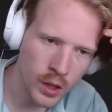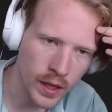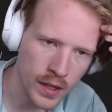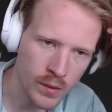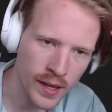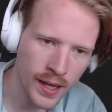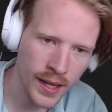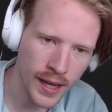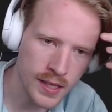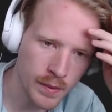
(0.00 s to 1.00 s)
Okay, so we got
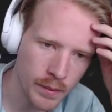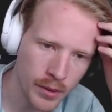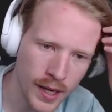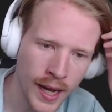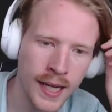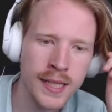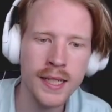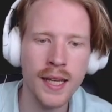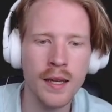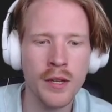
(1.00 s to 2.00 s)
cast member,
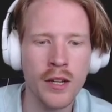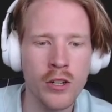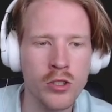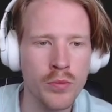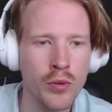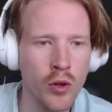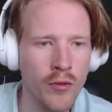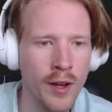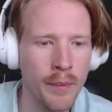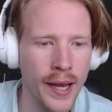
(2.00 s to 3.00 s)
ID, name, character,
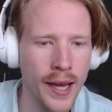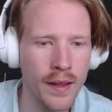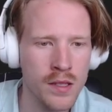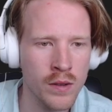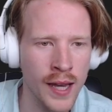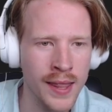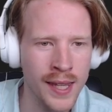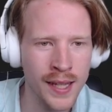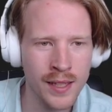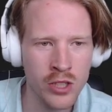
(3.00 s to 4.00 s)
profile, path. So I
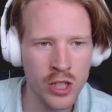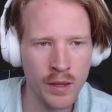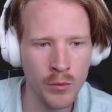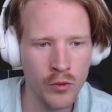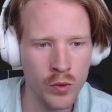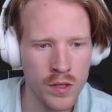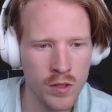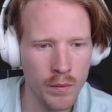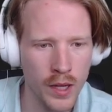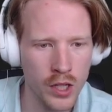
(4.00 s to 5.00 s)
think this should get moved to
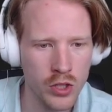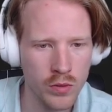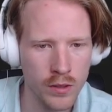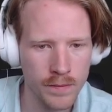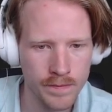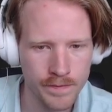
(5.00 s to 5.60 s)
its own module.